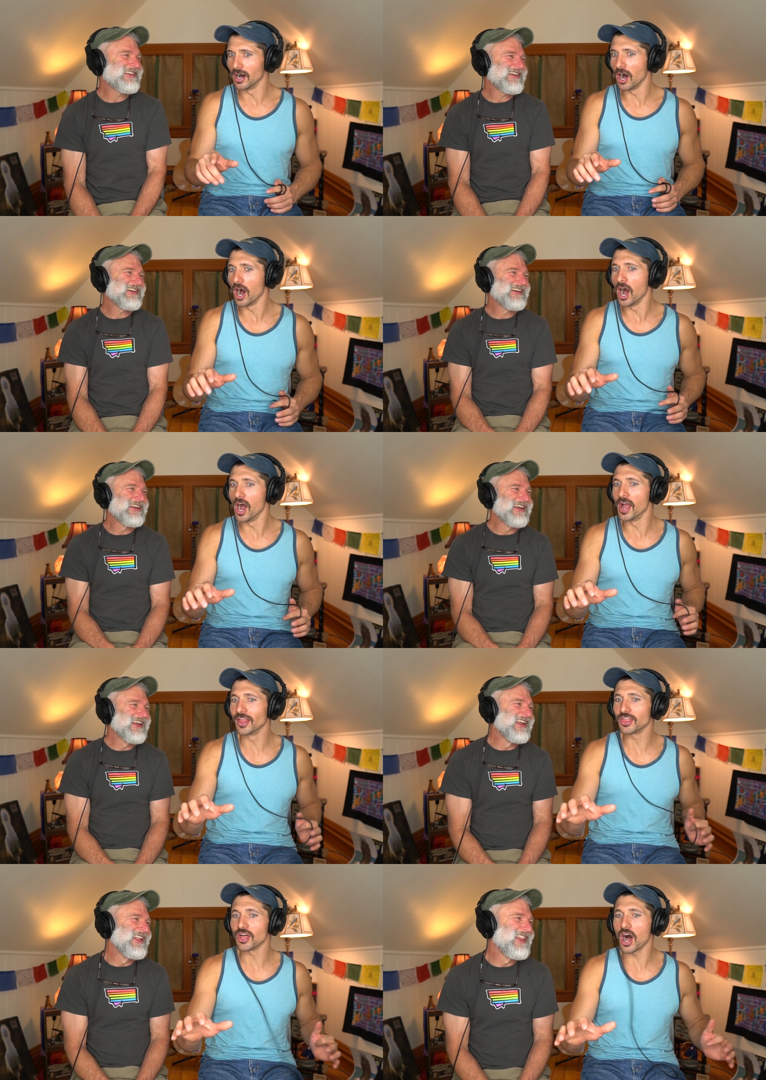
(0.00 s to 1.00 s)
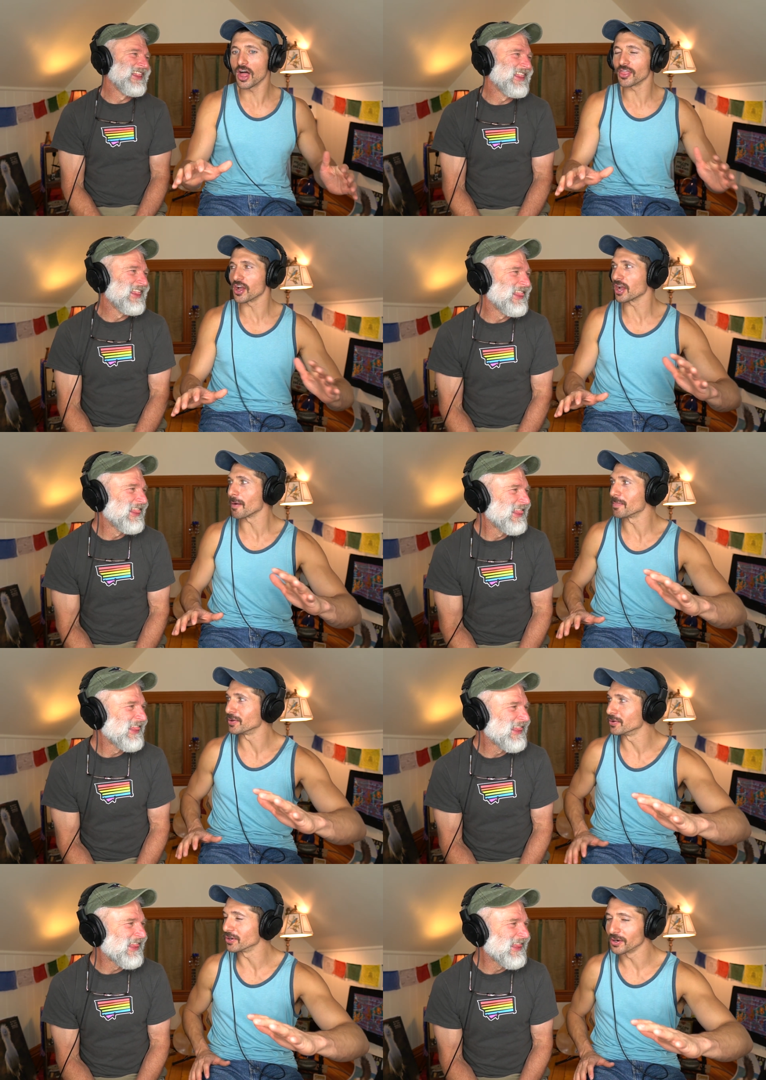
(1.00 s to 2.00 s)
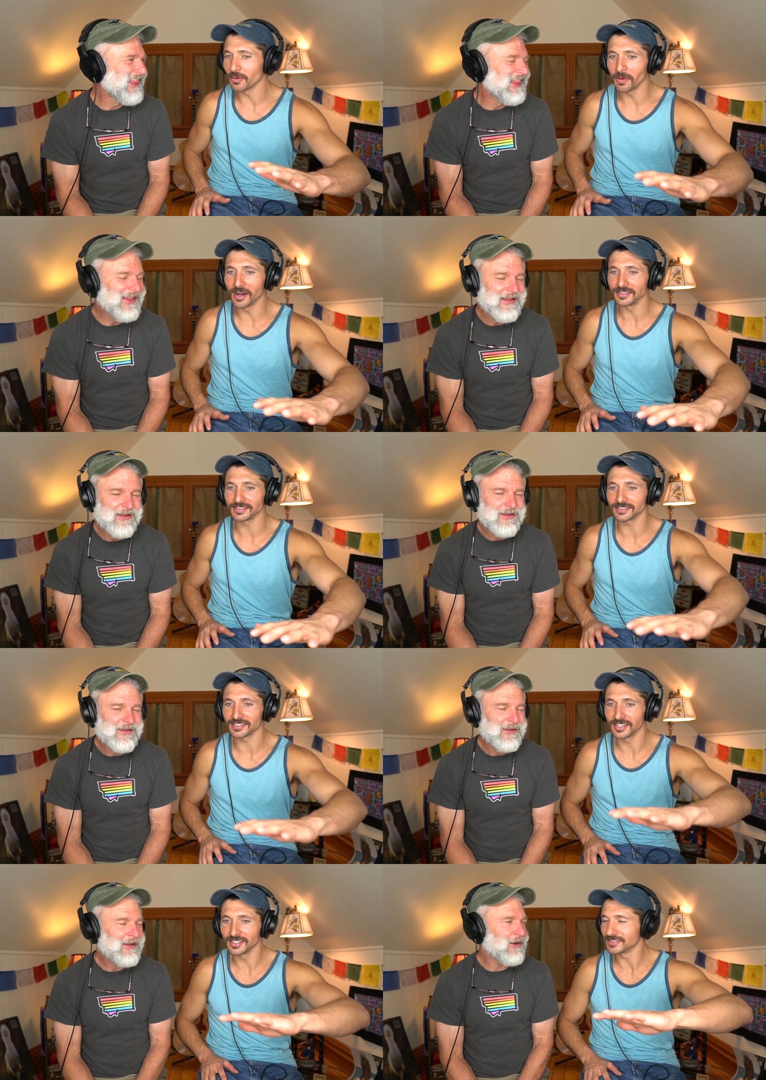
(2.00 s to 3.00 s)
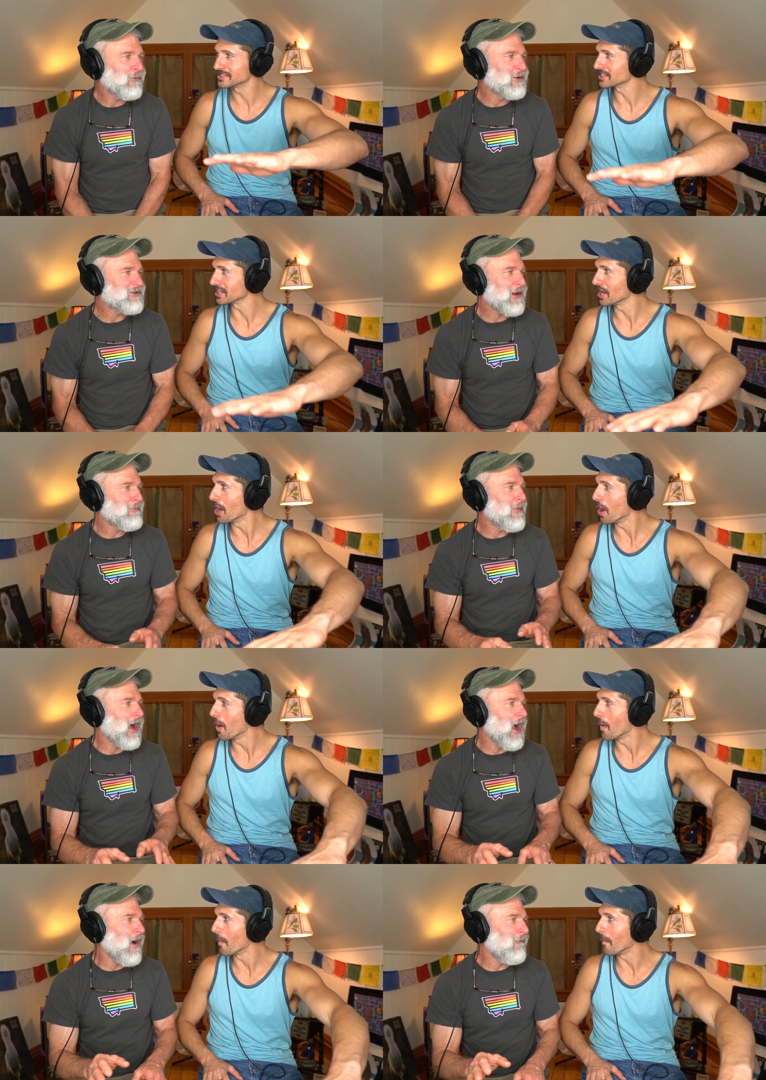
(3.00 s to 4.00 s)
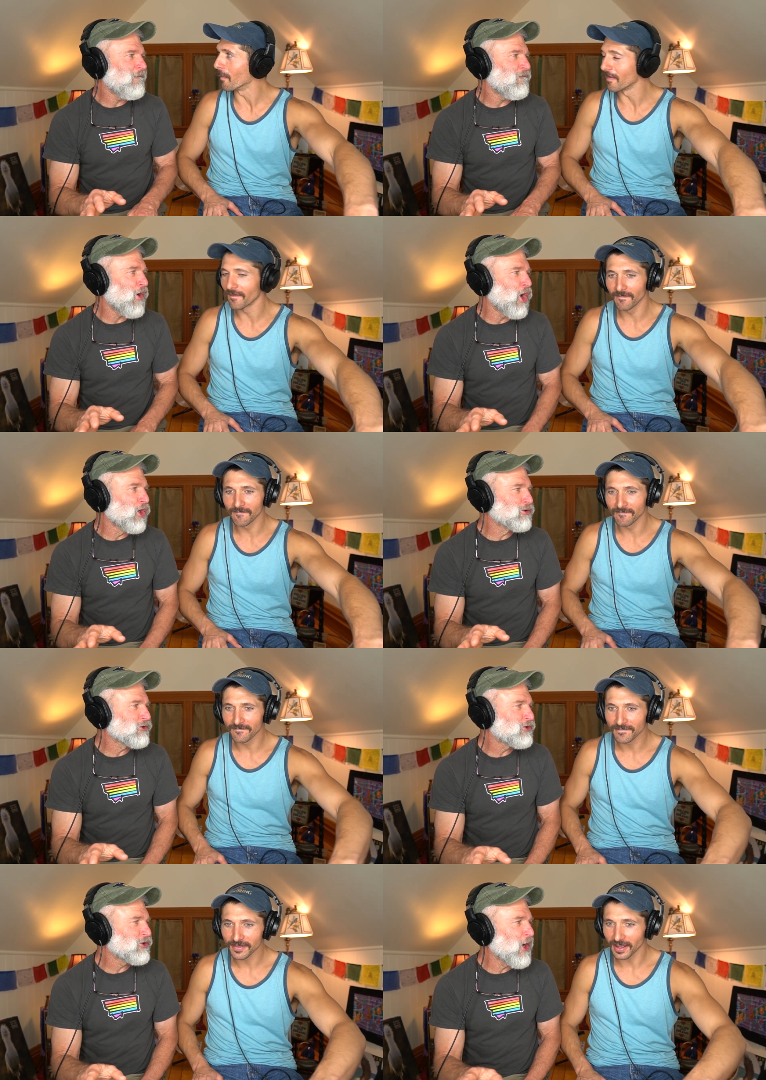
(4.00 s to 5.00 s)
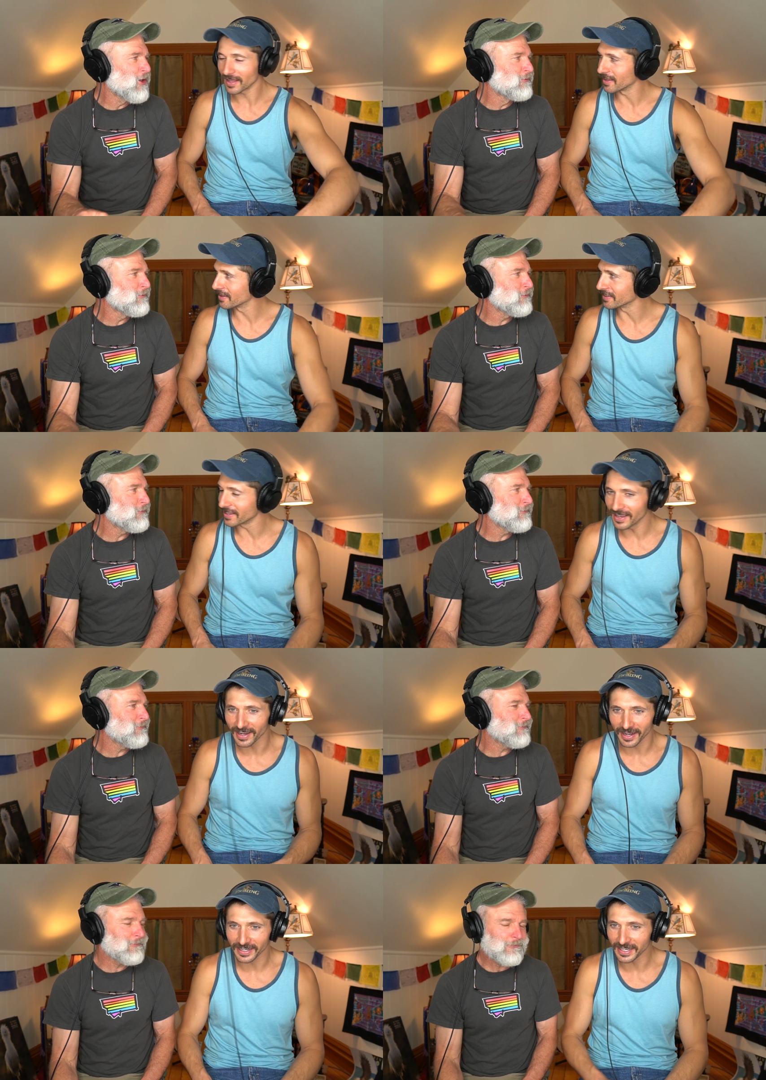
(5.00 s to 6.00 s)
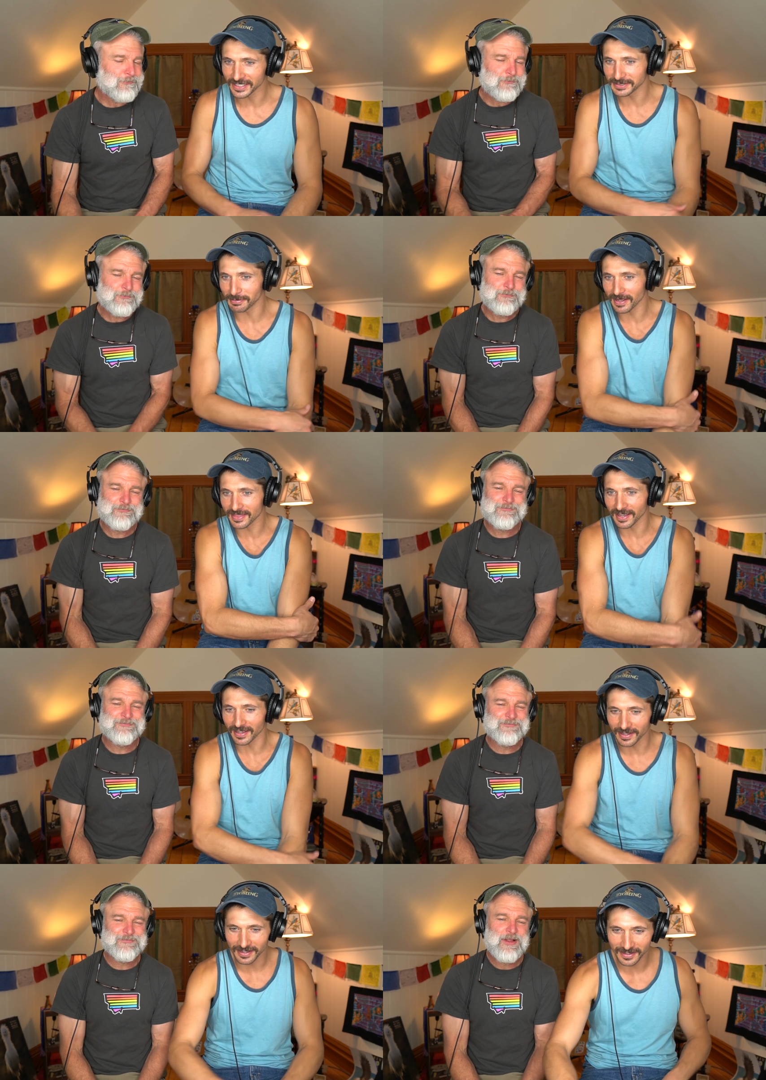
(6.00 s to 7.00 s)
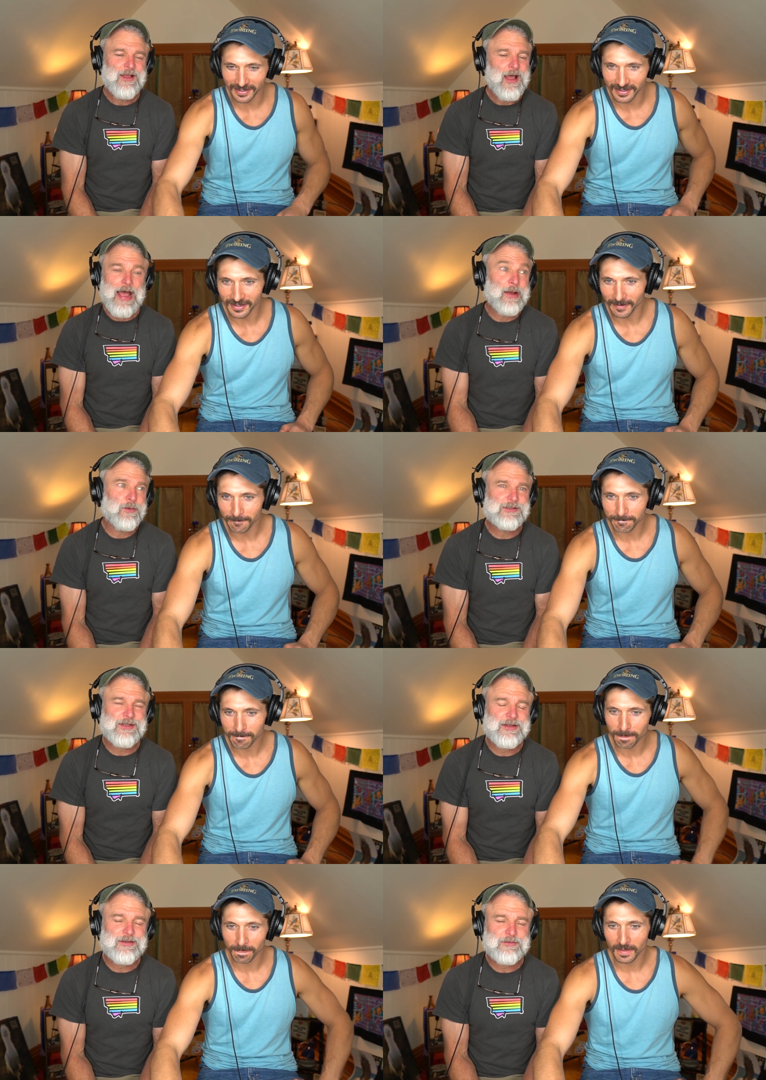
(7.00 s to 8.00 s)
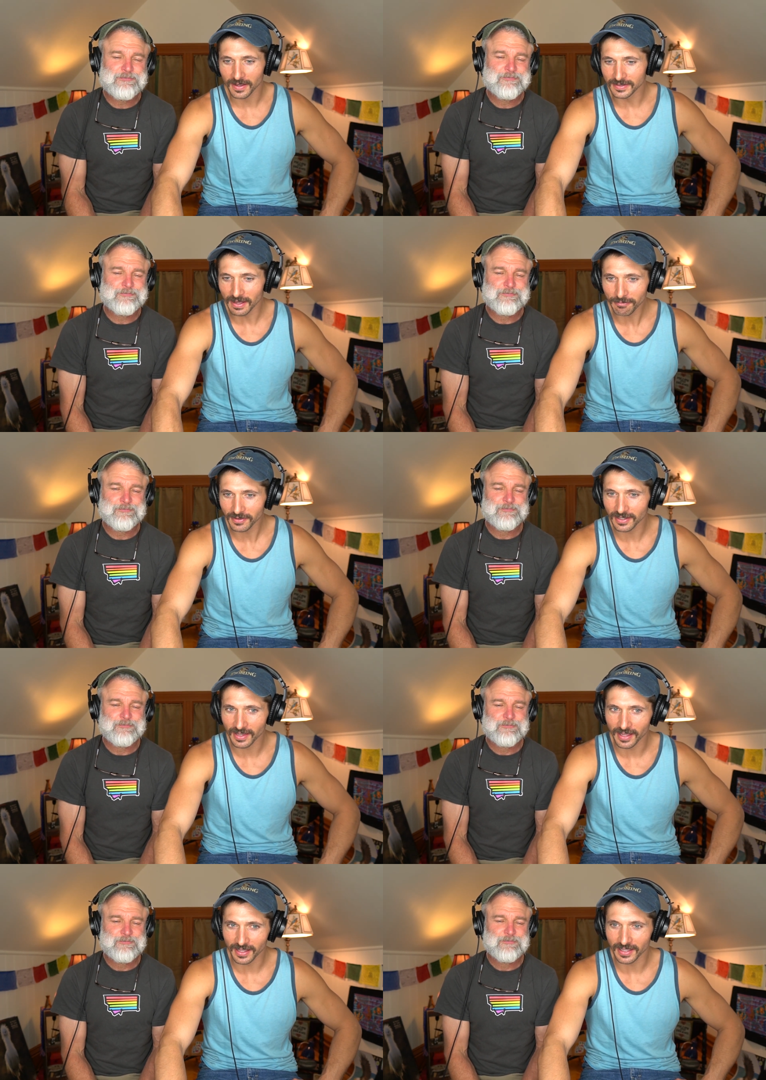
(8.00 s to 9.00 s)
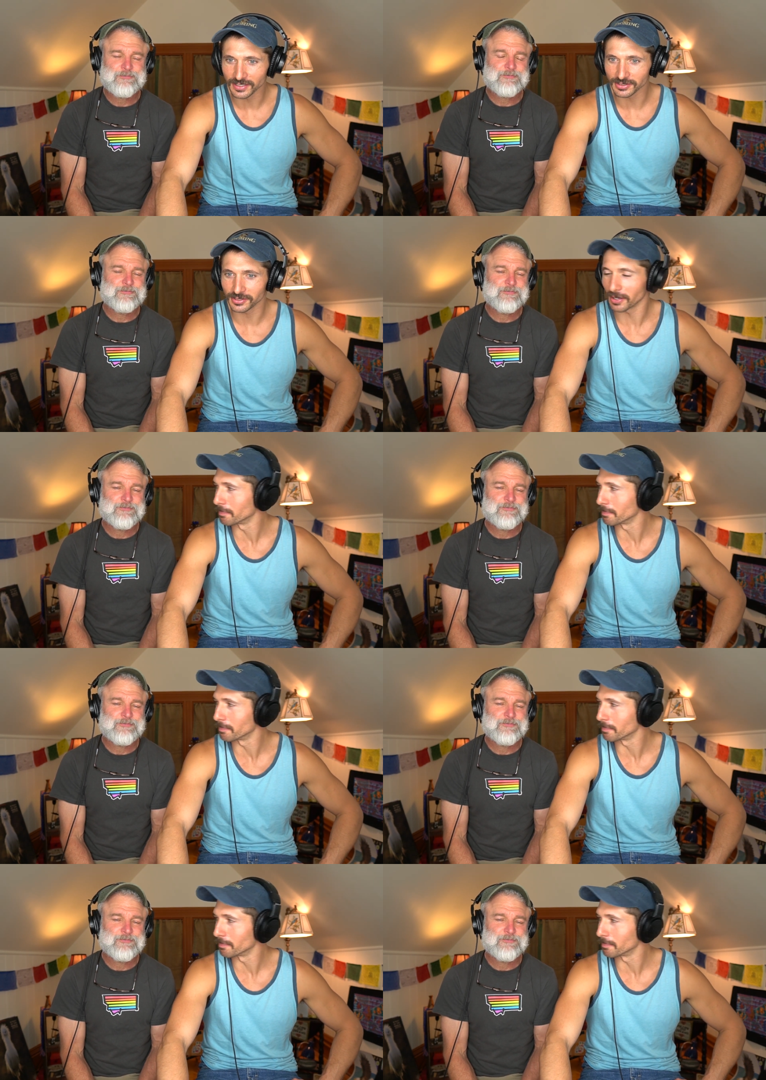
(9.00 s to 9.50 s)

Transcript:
Speaker 1: I thought the computer was. It was slow. a
Speaker 2: malfunction.
Speaker 1: Yeah, I didn't expect that.
Speaker 2: I wasn't either.
Speaker 1: Definitely like he just took a